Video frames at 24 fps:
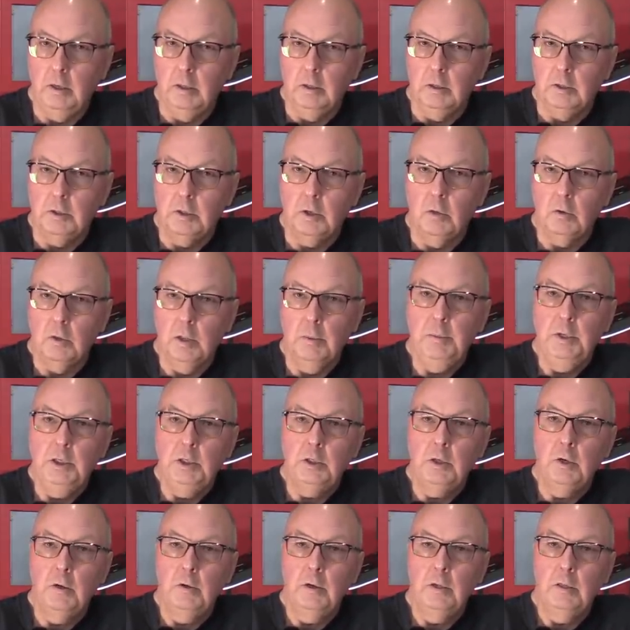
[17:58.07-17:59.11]
So let me
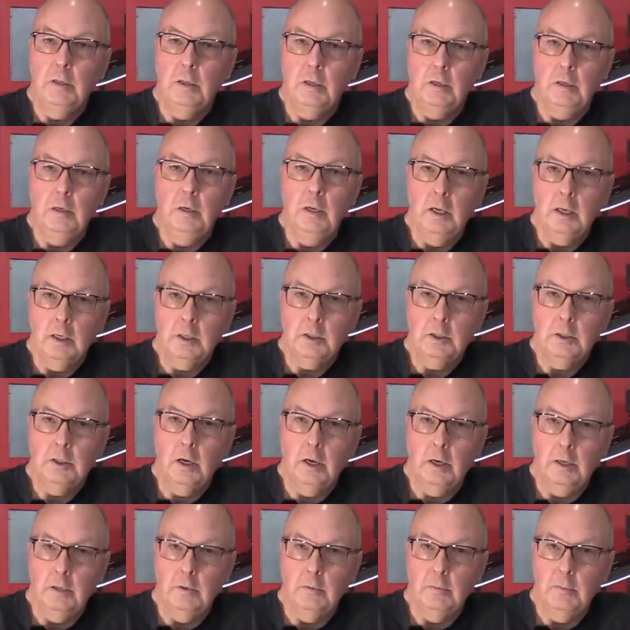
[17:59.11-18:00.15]
show you the next
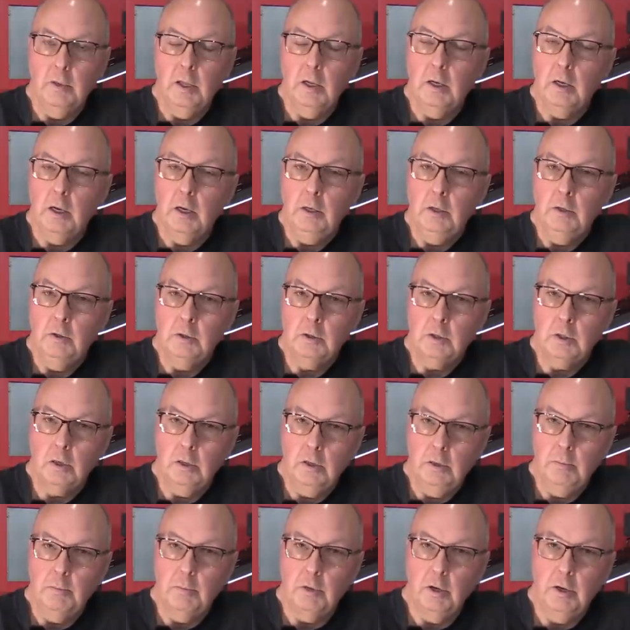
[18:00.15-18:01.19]
item that I
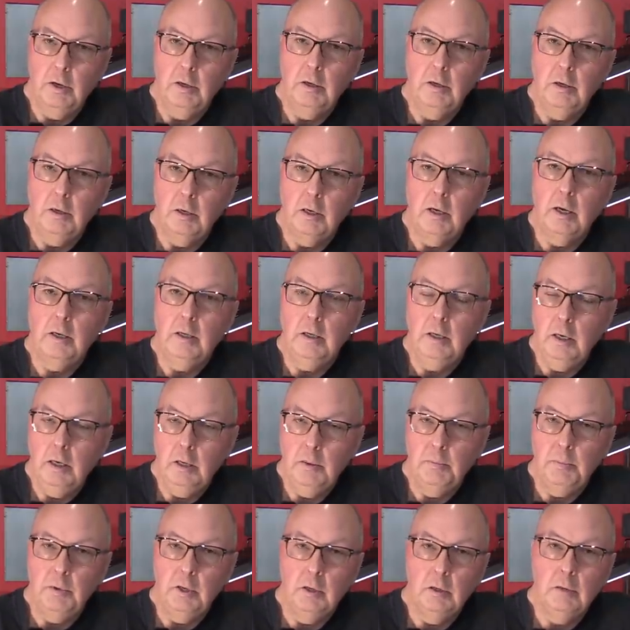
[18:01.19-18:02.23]
usually bring in, I
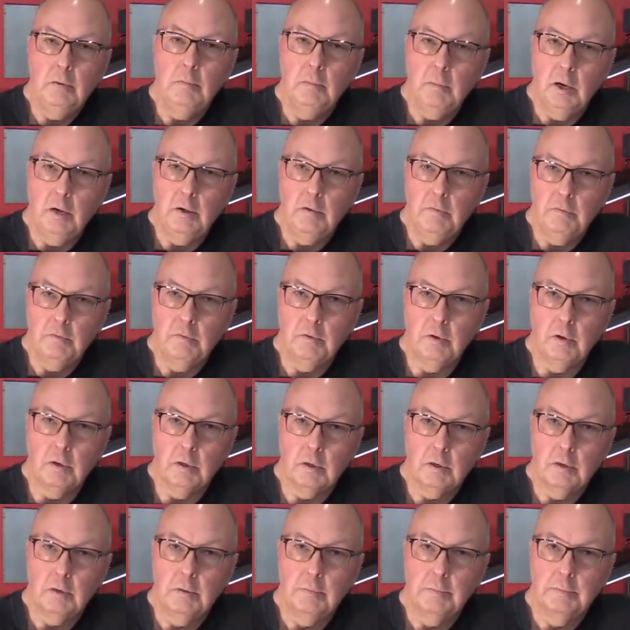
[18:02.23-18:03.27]
keep in my frunk.